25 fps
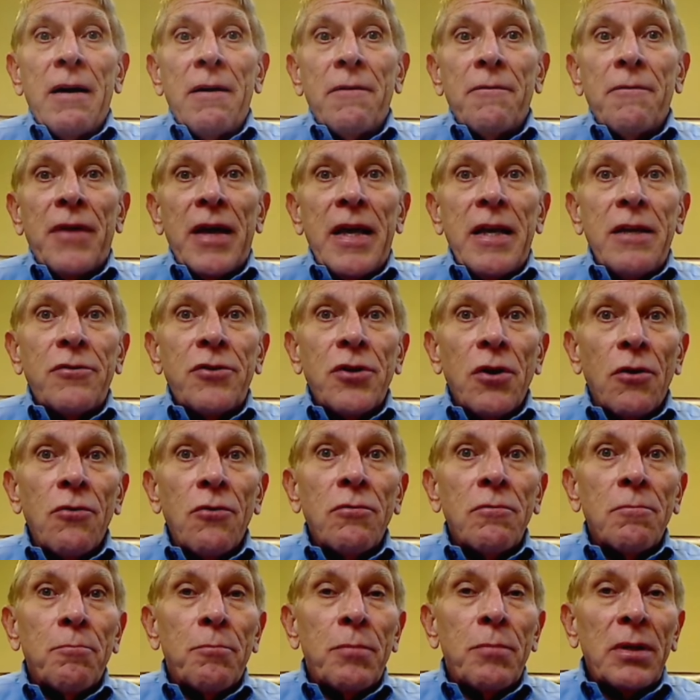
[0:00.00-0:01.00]
They
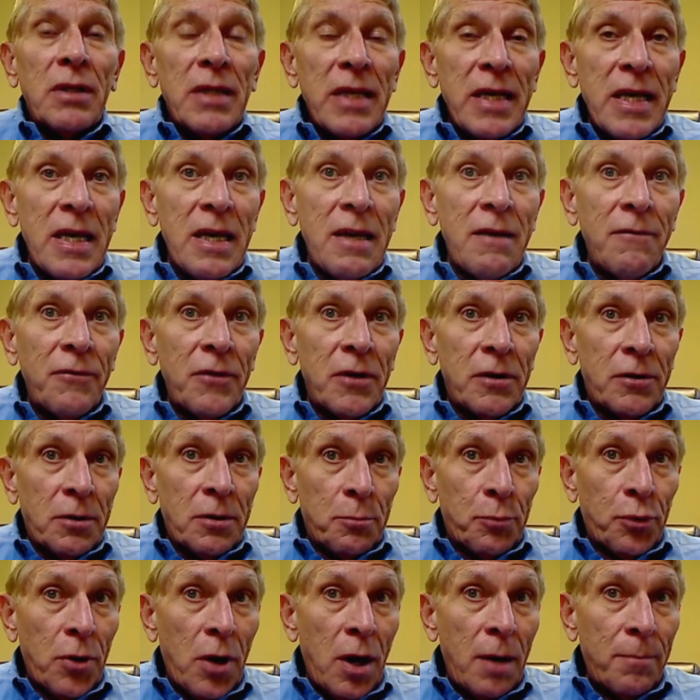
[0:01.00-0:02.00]
don't believe that the
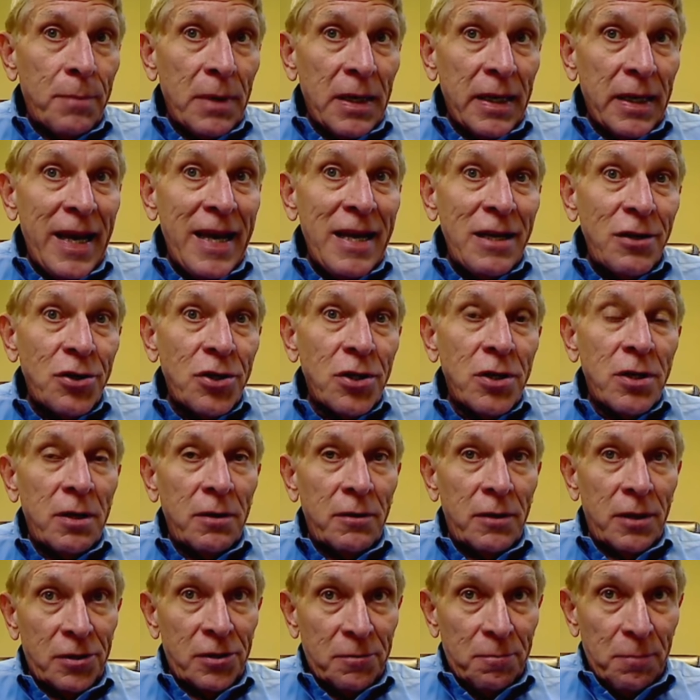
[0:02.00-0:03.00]
propagation of
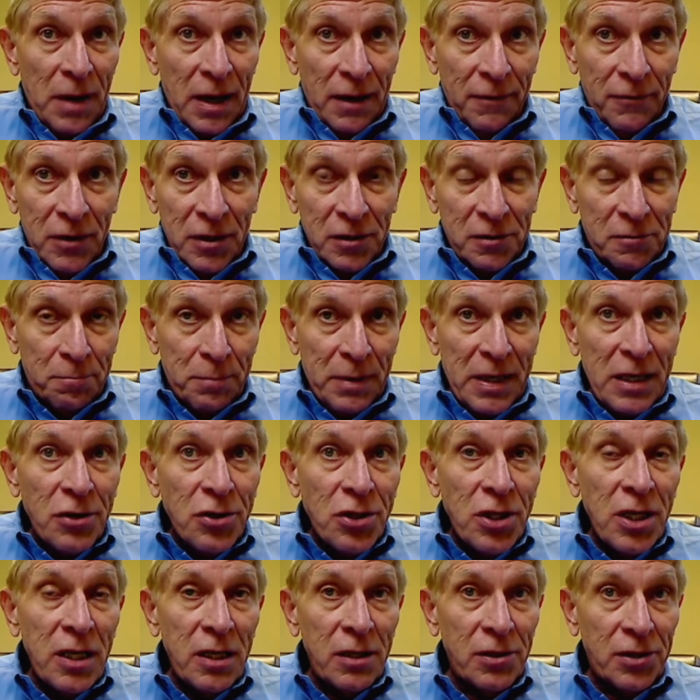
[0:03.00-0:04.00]
the
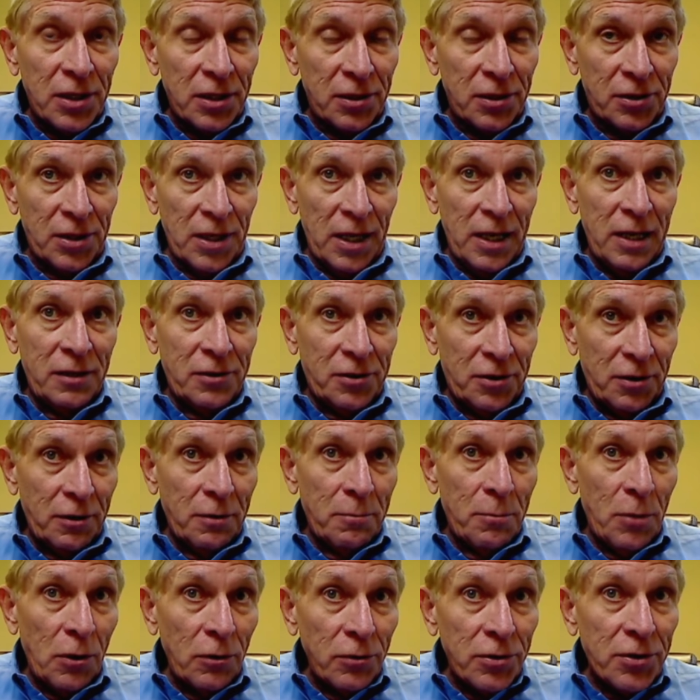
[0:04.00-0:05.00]
species is the
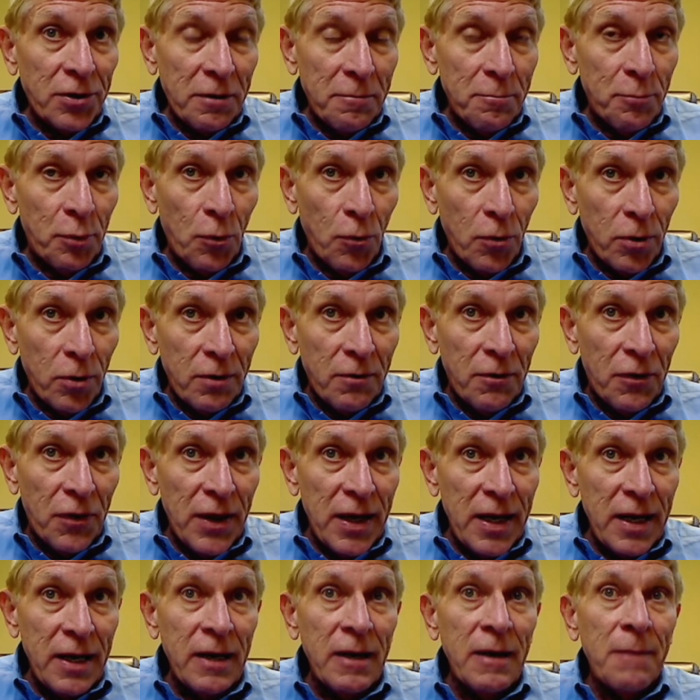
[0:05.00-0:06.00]
most important
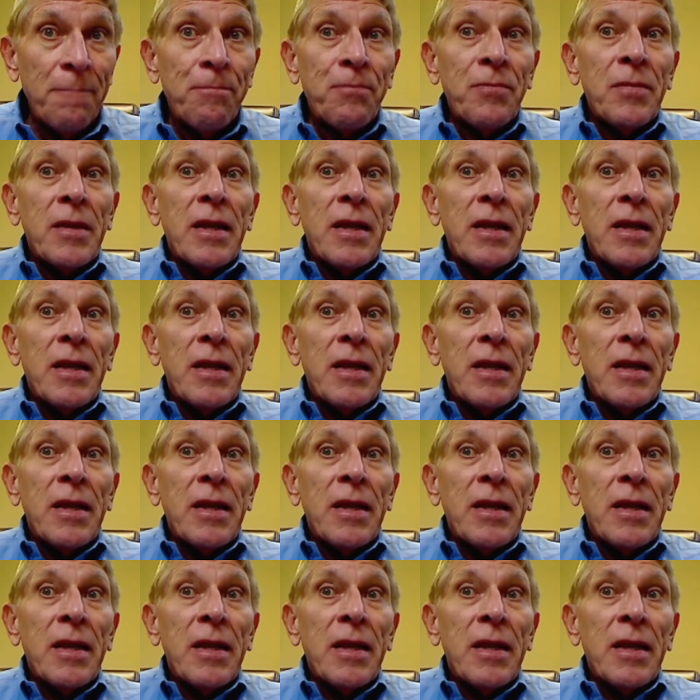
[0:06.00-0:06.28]
thing